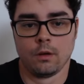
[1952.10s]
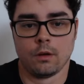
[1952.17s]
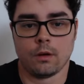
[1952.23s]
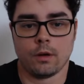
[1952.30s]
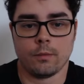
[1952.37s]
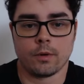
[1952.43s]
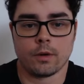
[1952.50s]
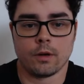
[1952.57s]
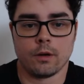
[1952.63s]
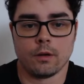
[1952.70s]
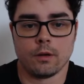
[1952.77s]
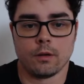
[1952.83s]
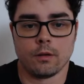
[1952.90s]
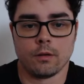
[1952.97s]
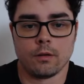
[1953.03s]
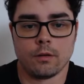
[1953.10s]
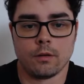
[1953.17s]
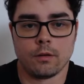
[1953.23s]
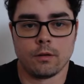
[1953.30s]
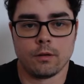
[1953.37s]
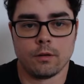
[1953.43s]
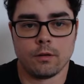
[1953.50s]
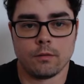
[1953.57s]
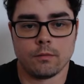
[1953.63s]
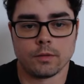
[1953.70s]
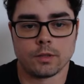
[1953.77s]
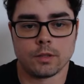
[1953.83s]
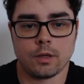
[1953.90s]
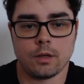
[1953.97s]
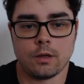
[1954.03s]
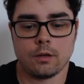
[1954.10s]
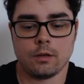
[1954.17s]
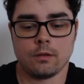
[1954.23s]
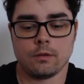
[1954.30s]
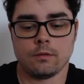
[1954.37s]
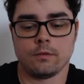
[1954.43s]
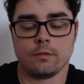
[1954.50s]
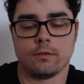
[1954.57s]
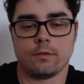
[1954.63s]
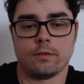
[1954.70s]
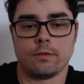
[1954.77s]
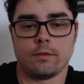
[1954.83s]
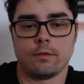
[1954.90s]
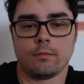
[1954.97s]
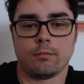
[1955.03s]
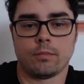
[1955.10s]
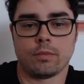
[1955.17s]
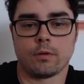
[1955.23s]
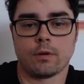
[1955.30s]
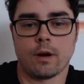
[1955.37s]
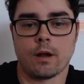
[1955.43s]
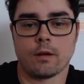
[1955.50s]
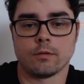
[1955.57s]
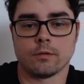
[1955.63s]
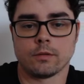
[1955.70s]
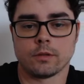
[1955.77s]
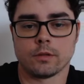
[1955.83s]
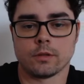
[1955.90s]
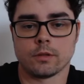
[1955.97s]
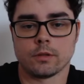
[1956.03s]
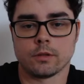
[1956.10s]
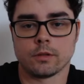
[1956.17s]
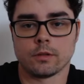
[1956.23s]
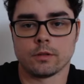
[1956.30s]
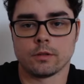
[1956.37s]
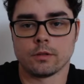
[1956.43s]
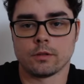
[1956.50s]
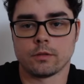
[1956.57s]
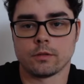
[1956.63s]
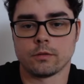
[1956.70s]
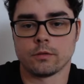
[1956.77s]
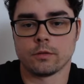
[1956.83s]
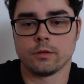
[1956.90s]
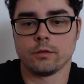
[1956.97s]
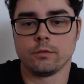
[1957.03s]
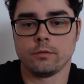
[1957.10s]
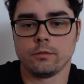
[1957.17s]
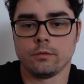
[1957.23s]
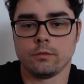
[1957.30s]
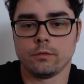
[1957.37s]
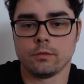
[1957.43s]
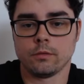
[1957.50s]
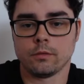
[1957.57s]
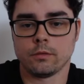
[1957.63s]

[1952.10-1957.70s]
All right, we're gonna resolve browser true.